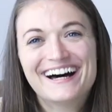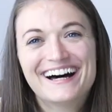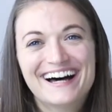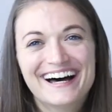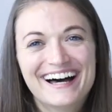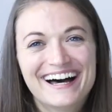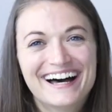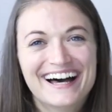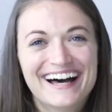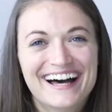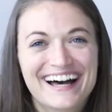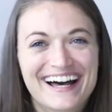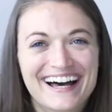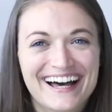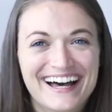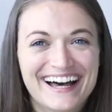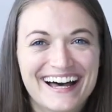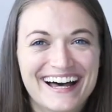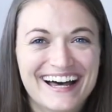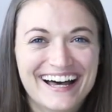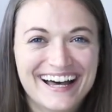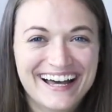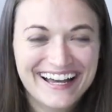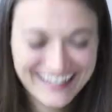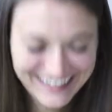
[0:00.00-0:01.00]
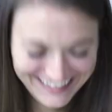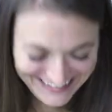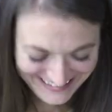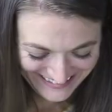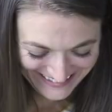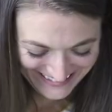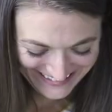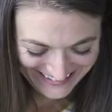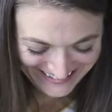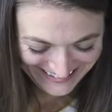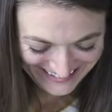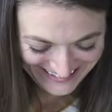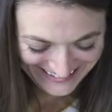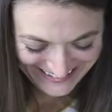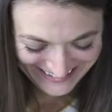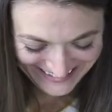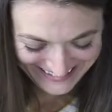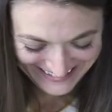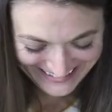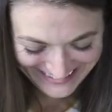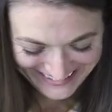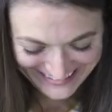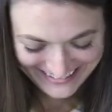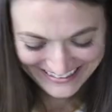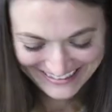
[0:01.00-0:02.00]
it's
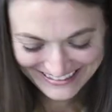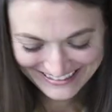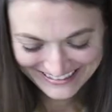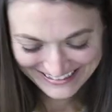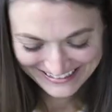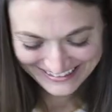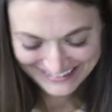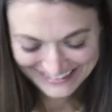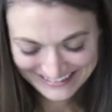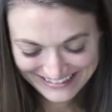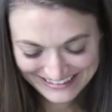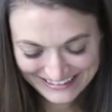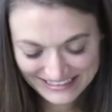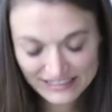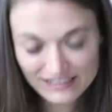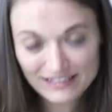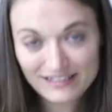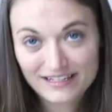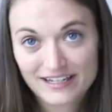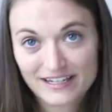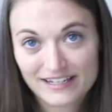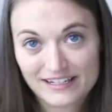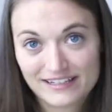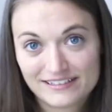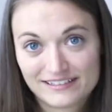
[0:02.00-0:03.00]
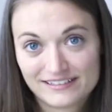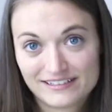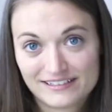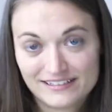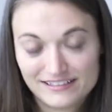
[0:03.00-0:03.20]
kind of scary. Yeah.